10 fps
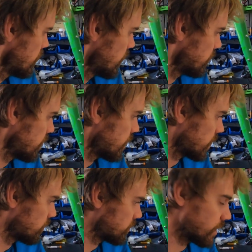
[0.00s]
And yeah,
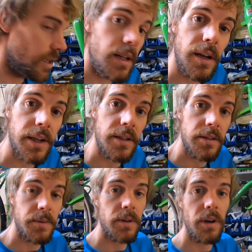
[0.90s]
give us a like and a
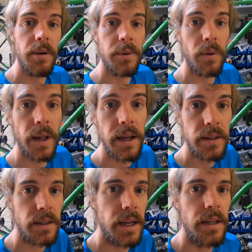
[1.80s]
subscribe and all
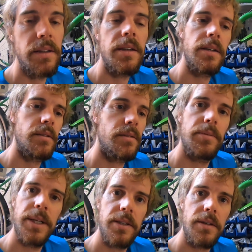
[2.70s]
that, and
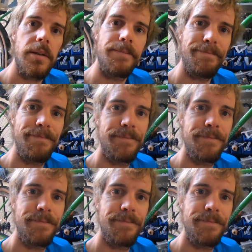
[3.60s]
speak to you soon.